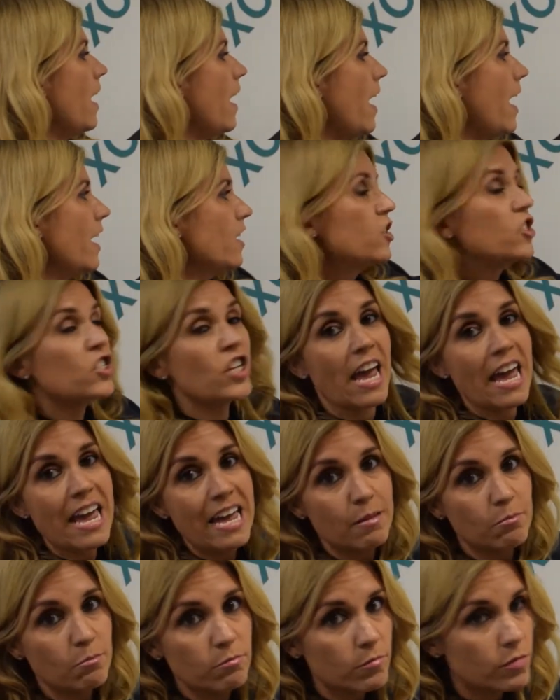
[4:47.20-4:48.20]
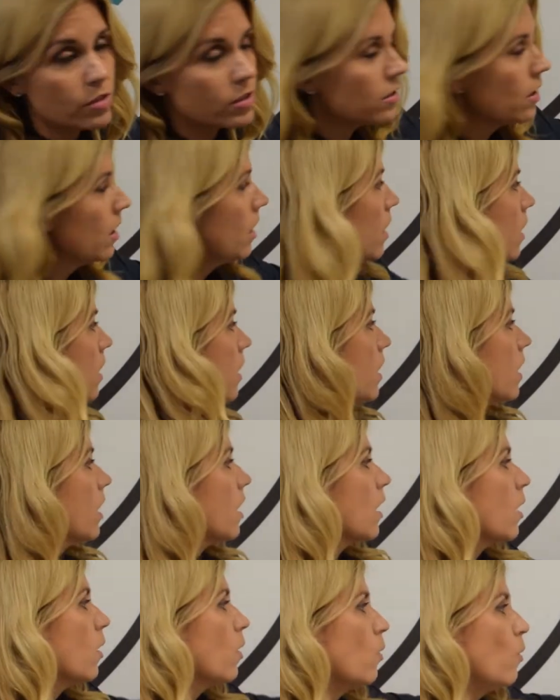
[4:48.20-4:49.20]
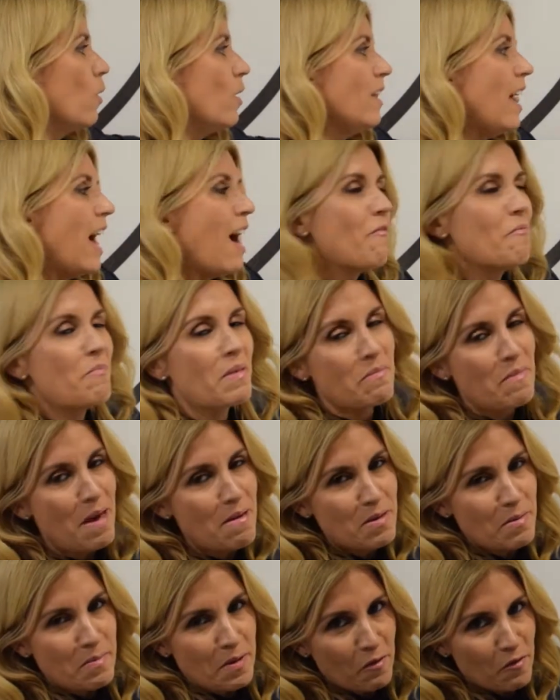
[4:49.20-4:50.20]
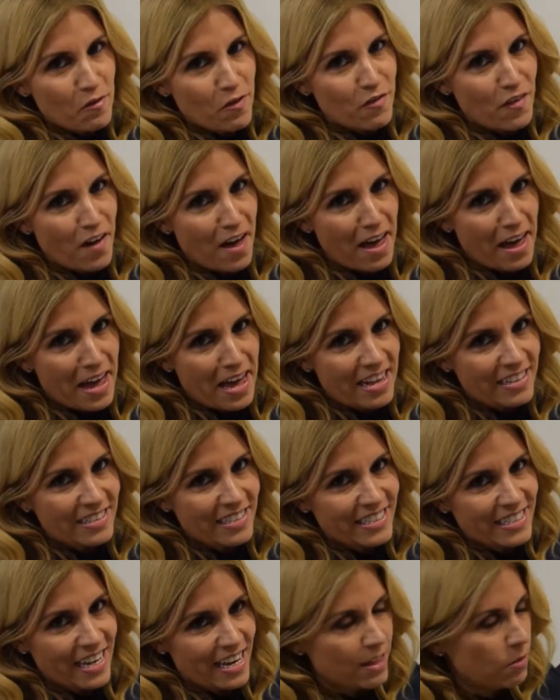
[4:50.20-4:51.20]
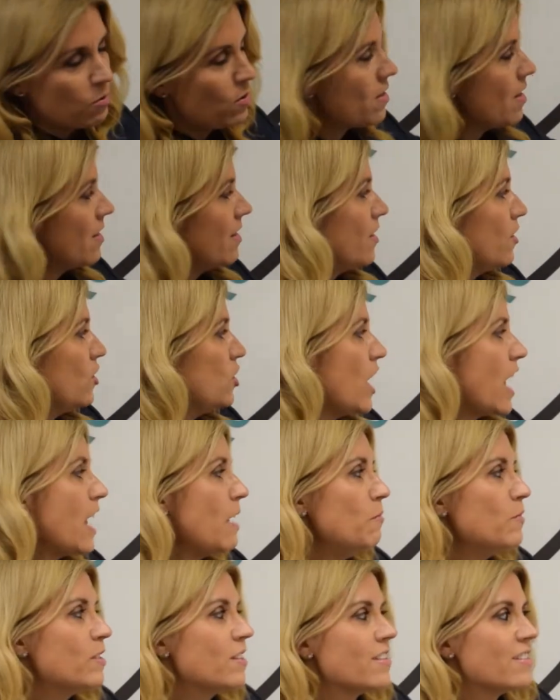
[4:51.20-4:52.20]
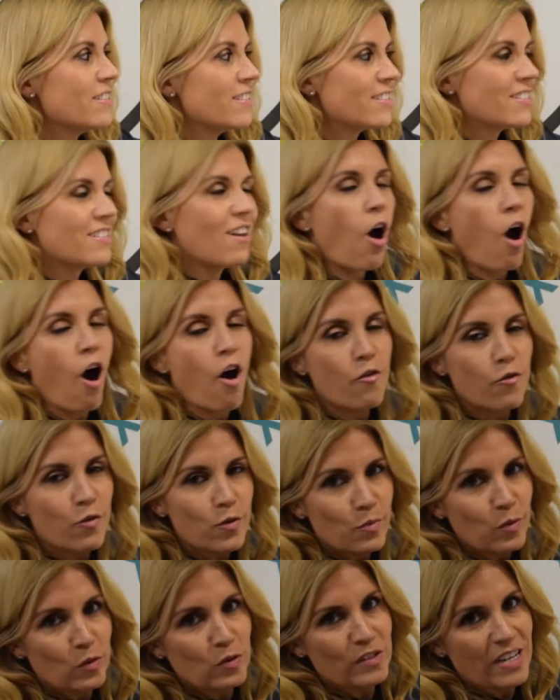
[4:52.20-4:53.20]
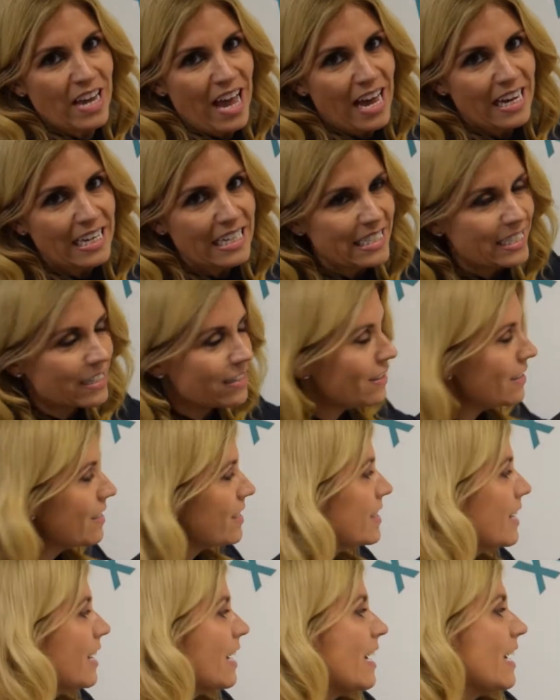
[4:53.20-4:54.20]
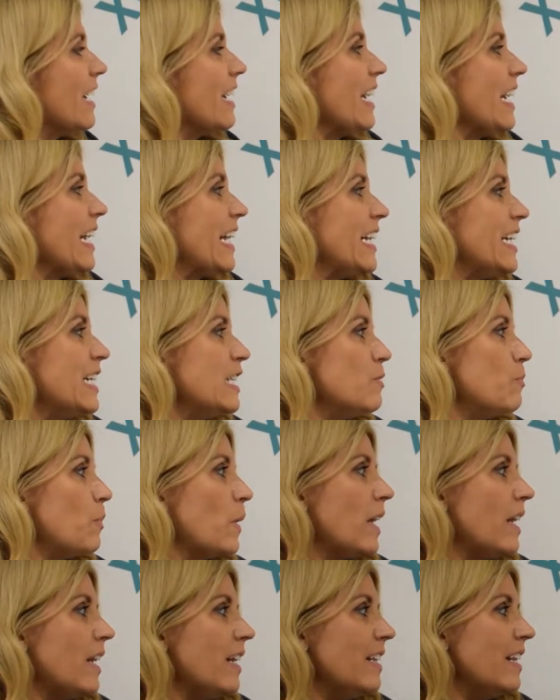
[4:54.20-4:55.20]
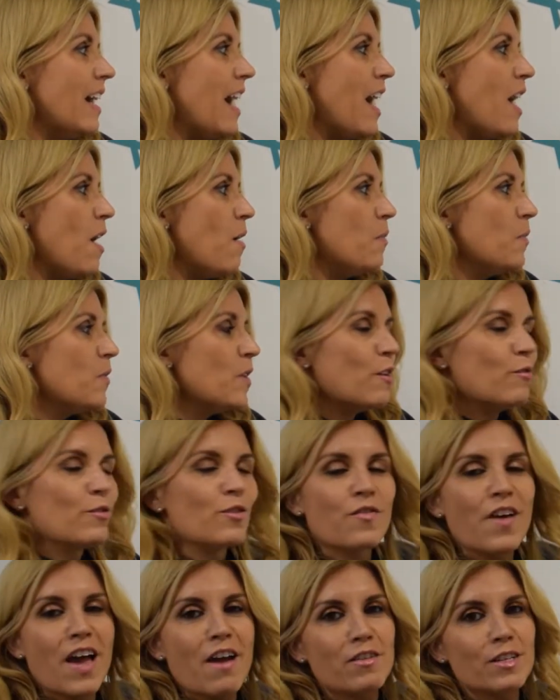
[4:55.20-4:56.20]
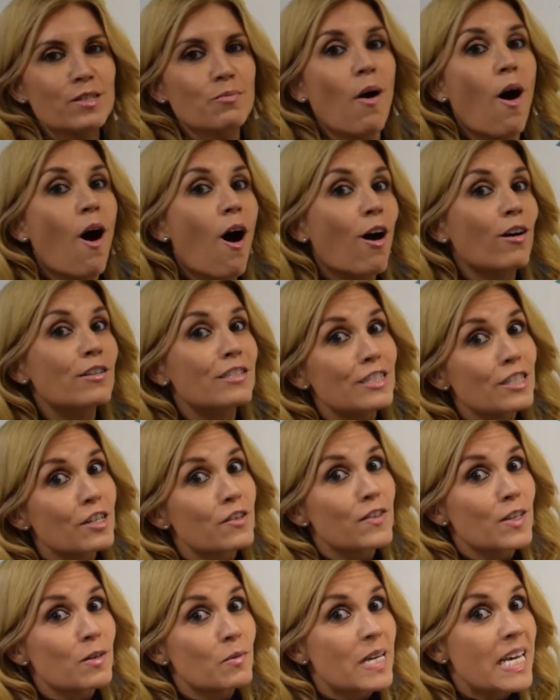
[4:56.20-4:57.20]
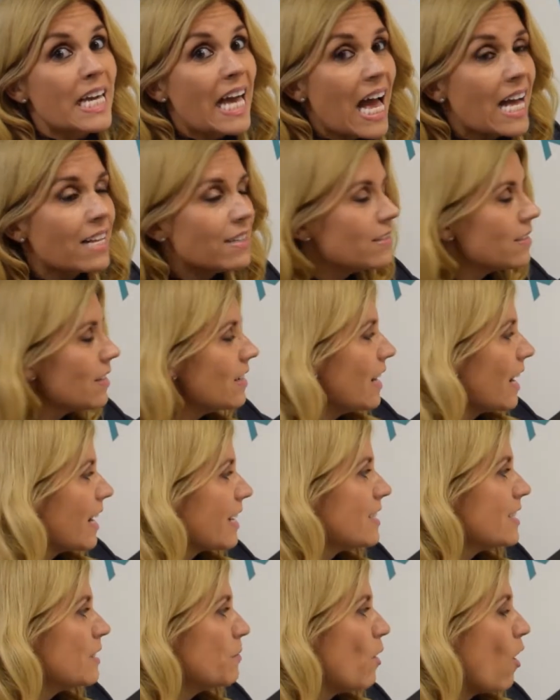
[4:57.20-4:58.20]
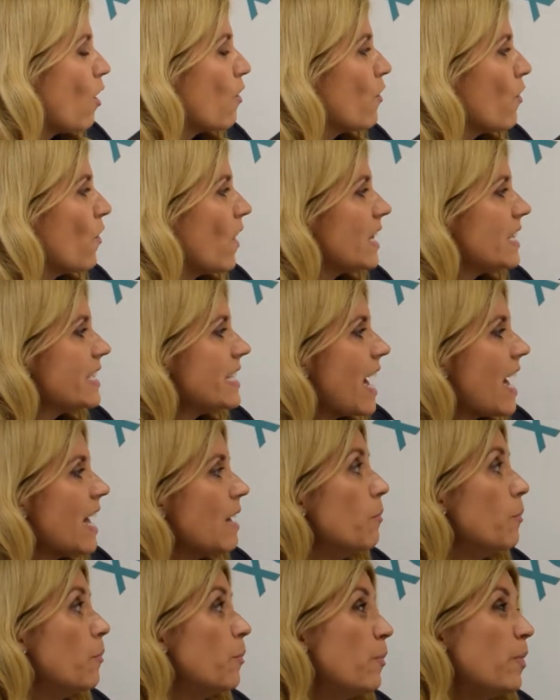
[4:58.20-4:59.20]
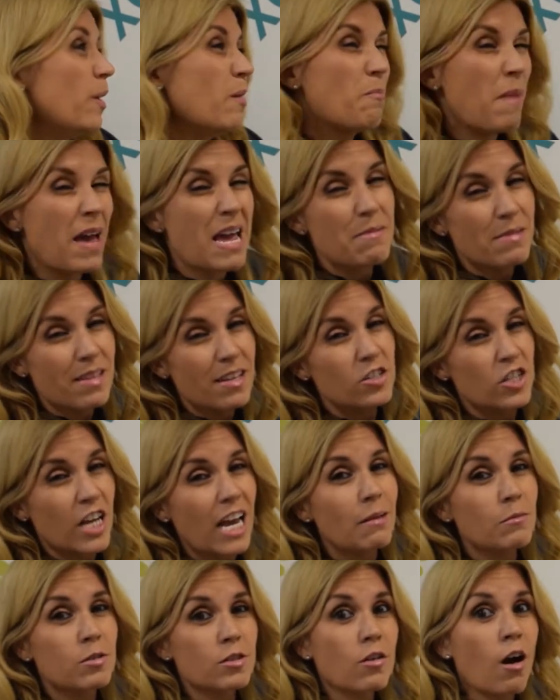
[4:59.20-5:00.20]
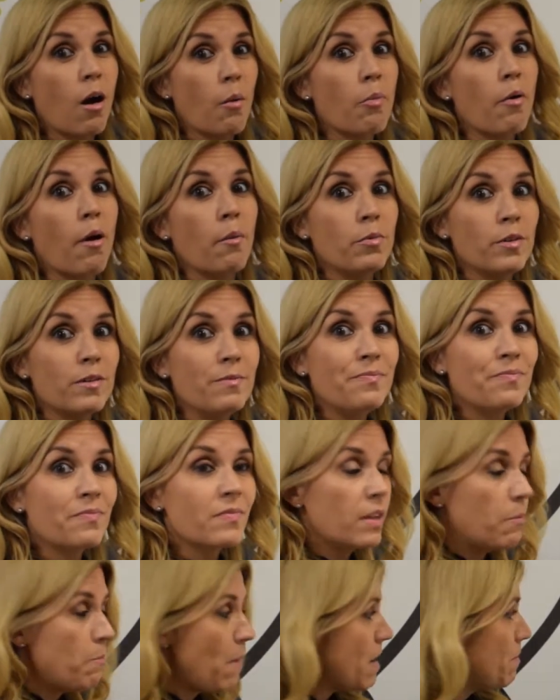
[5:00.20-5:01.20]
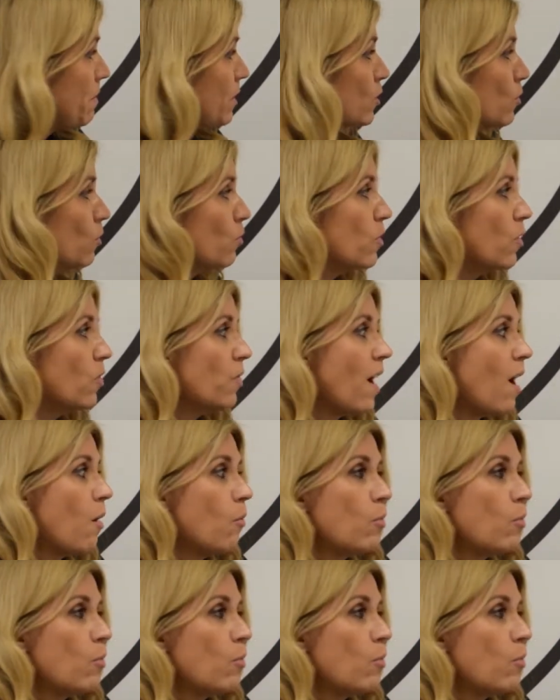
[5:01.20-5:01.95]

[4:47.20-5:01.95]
at James, well, I'd be maybe a bit unfair here to say that we think that James is off with Mondayitis. He's been to various parties over the weekend and he likes to be off on that day. But it may be that James has got a problem, maybe something that